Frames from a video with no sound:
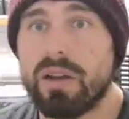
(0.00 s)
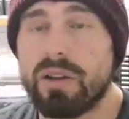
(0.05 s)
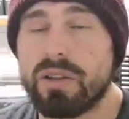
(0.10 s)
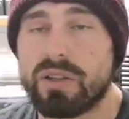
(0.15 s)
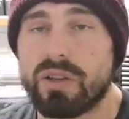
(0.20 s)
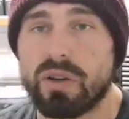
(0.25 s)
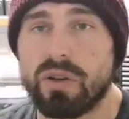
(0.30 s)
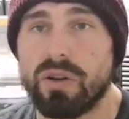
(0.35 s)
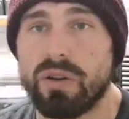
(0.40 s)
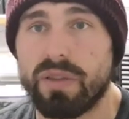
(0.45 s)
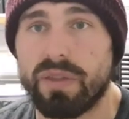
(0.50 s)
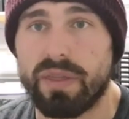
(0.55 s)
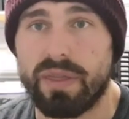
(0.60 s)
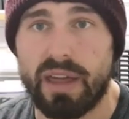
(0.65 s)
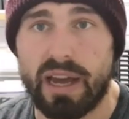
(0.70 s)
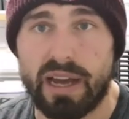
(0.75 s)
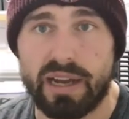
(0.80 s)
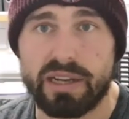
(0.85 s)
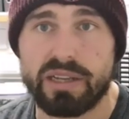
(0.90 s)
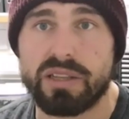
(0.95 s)
So
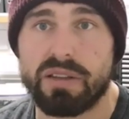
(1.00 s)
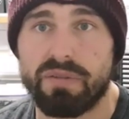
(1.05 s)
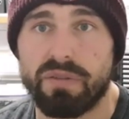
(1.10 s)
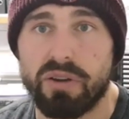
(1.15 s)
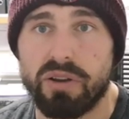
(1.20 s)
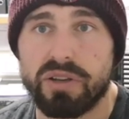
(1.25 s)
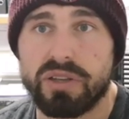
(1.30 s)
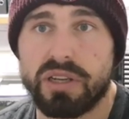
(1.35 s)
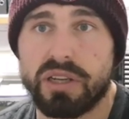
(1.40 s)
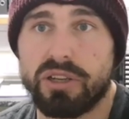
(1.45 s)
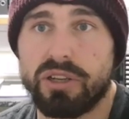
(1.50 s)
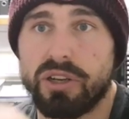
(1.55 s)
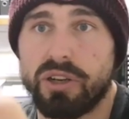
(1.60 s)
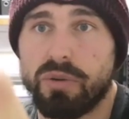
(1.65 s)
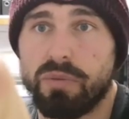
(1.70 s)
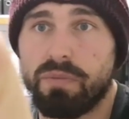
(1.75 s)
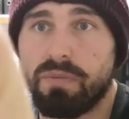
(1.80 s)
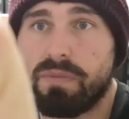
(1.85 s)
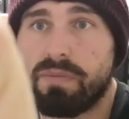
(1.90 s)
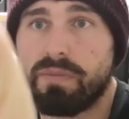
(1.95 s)
that is the first
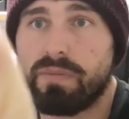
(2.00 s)
issue.